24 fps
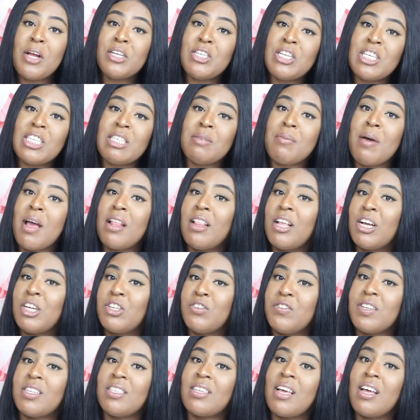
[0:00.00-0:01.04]
purchased my
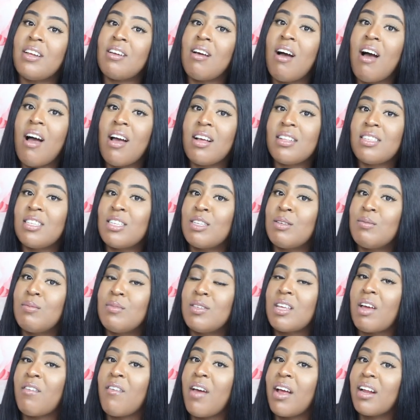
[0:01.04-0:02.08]
luxury designer
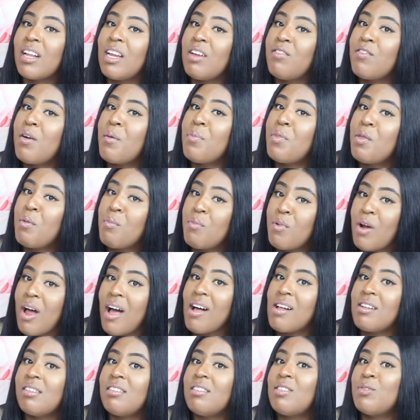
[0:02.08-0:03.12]
items directly from the
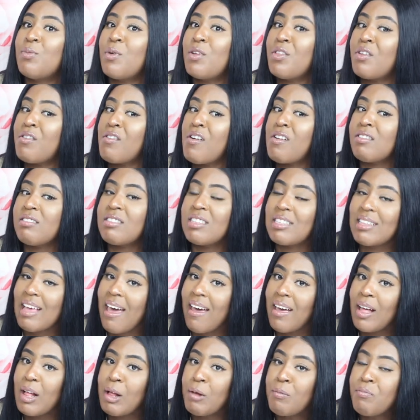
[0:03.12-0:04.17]
brands when they're on
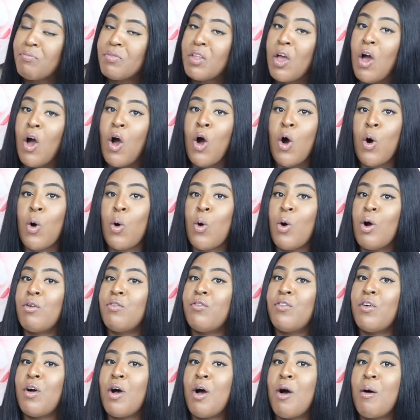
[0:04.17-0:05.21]
sale or
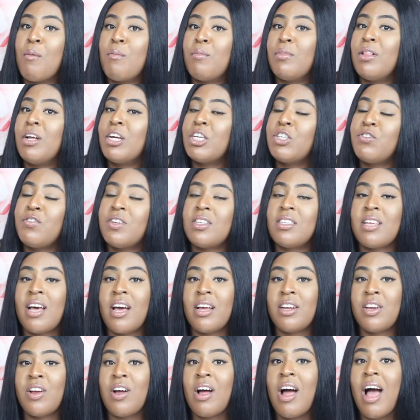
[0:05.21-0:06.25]
from luxury
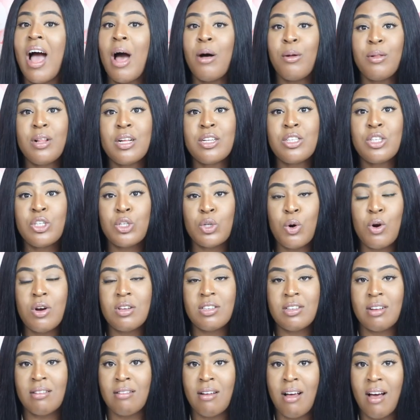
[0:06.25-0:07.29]
designer outlet
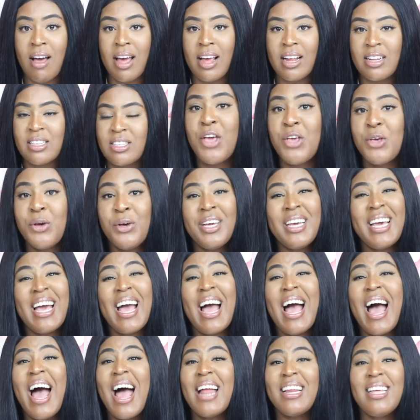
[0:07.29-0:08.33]
stores online. You can
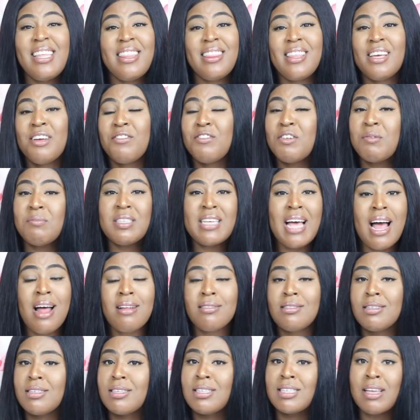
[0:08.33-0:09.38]
get anything from
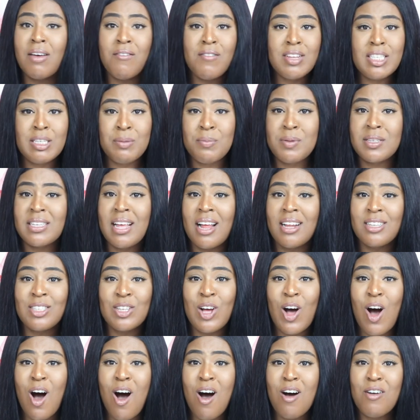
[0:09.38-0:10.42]
ten to seventy percent
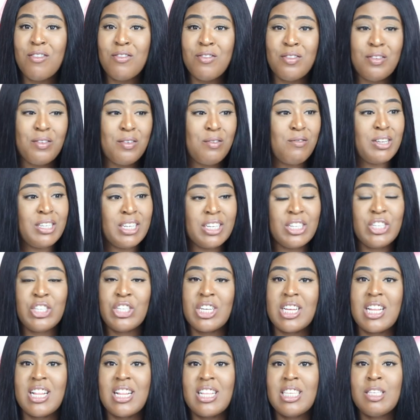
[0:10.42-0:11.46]
off
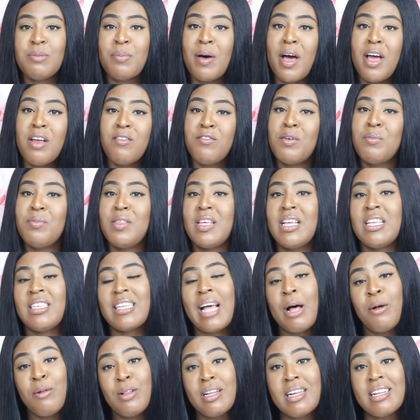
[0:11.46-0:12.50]
reductions buying from these
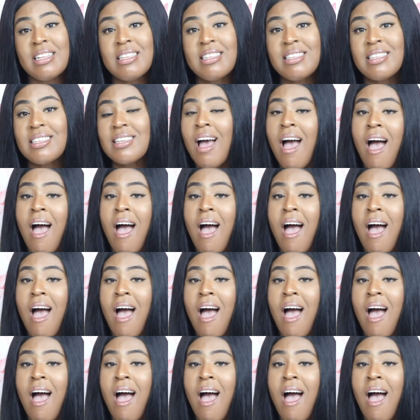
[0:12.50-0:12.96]
outlets.